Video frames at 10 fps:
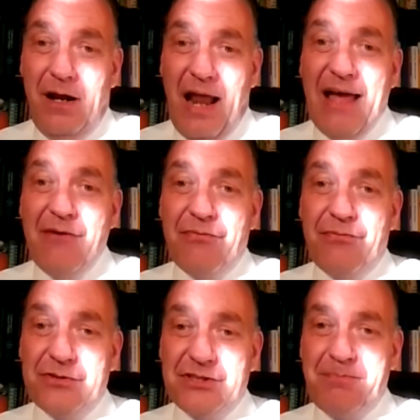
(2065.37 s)

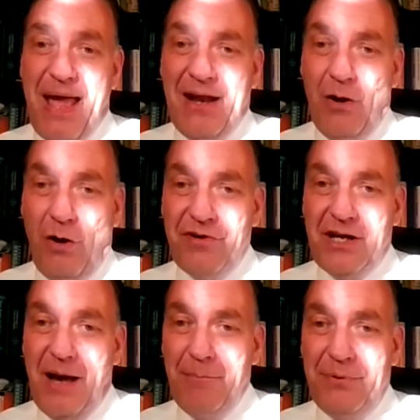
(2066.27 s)
lifespan of a
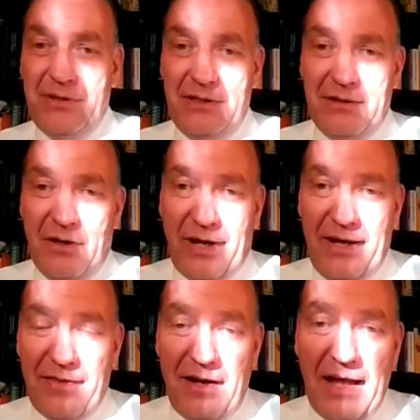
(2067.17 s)
company,
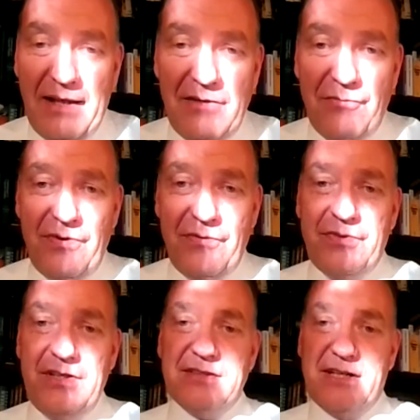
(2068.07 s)
okay, in the
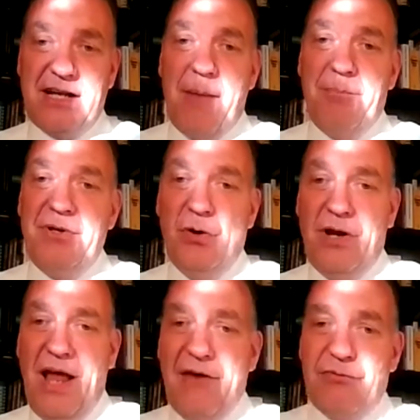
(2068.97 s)
1950s, a company
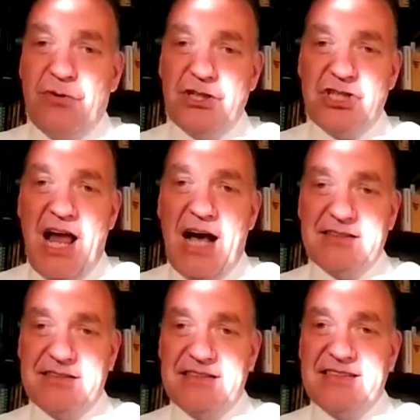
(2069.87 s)
on average
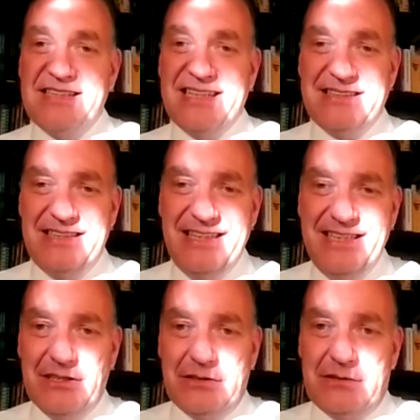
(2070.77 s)
lasted 60
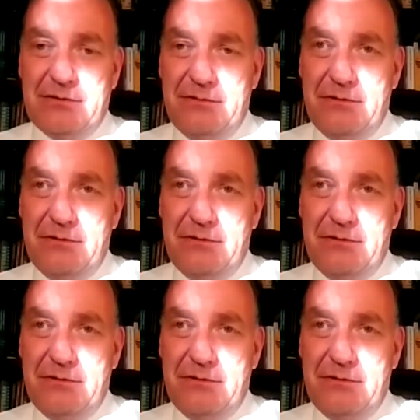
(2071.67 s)
years.